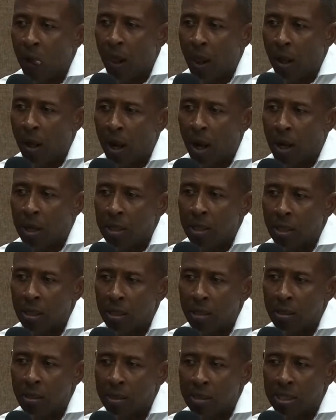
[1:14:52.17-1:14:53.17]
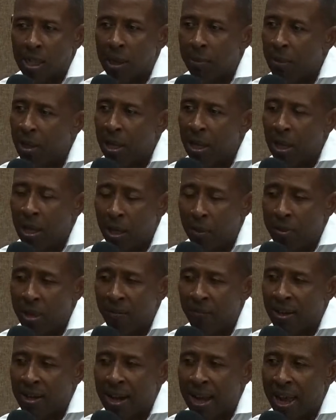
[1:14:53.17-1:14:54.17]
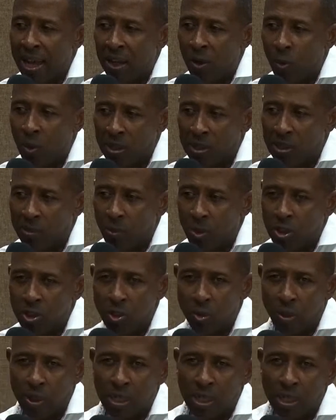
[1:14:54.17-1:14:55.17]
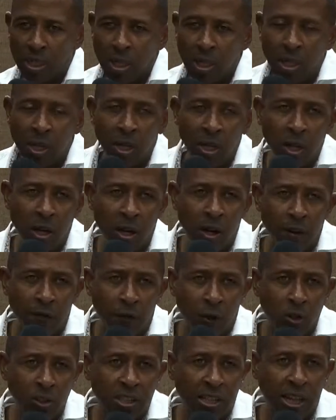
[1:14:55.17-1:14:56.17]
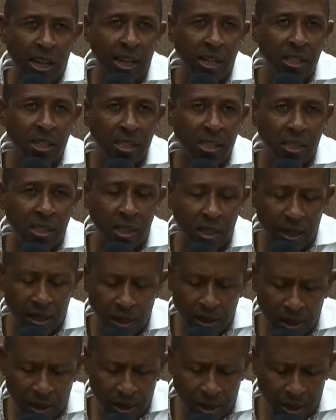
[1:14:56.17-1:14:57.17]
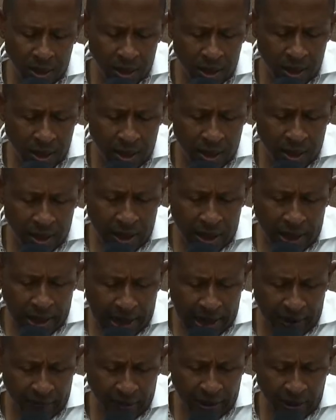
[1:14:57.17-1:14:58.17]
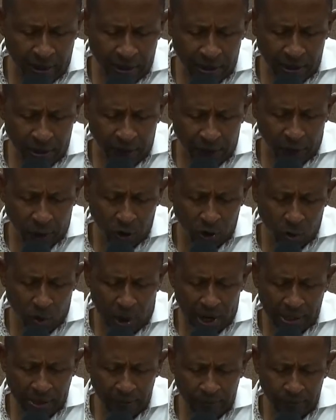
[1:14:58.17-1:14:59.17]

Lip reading: God say him never like what he was doing. 1 Kings 11, verse 1.